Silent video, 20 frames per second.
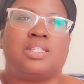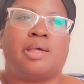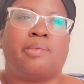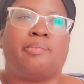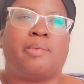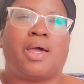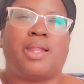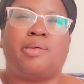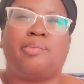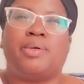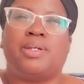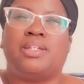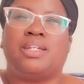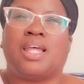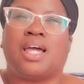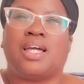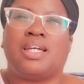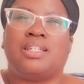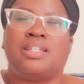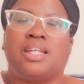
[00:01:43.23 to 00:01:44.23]
It might have been
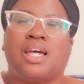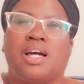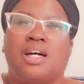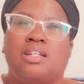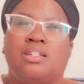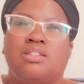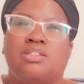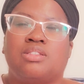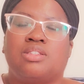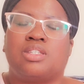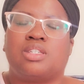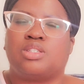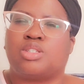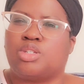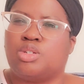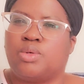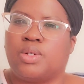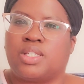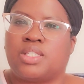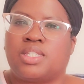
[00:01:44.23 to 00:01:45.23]
$9, this
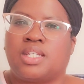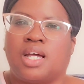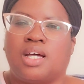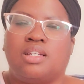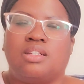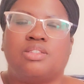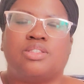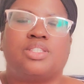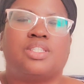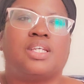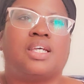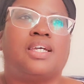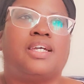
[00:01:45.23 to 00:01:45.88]
US dollars.